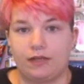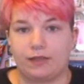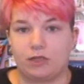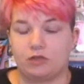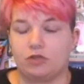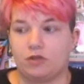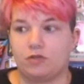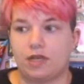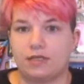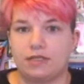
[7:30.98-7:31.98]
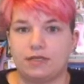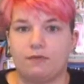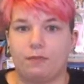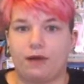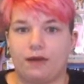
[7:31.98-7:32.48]
Like, they're so
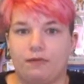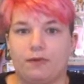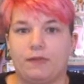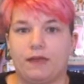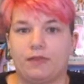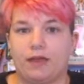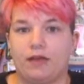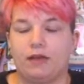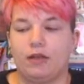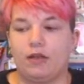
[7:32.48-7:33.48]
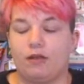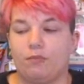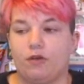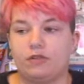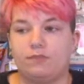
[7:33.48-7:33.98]
sensitive about everything that
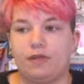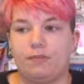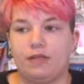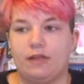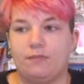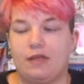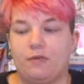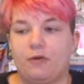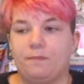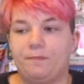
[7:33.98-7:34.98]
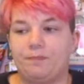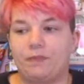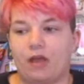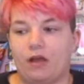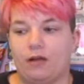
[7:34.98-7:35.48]
most B P D people
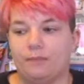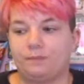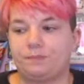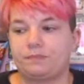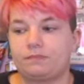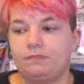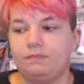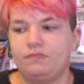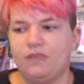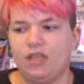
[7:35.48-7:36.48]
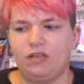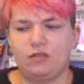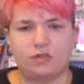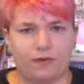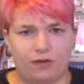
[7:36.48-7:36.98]
um,
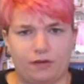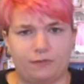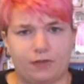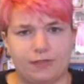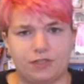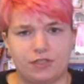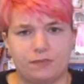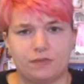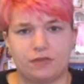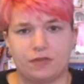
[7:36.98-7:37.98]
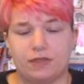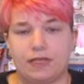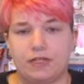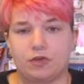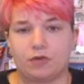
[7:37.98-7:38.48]
swear off relationships so that
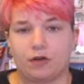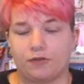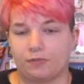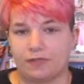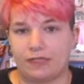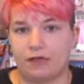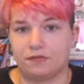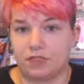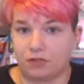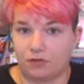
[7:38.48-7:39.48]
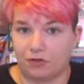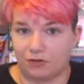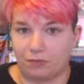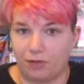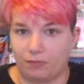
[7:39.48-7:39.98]
they don't hurt themselves and don't
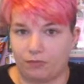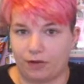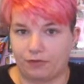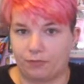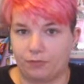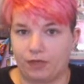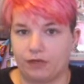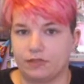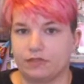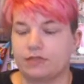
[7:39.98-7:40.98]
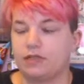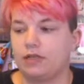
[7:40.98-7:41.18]
hurt the people around them, because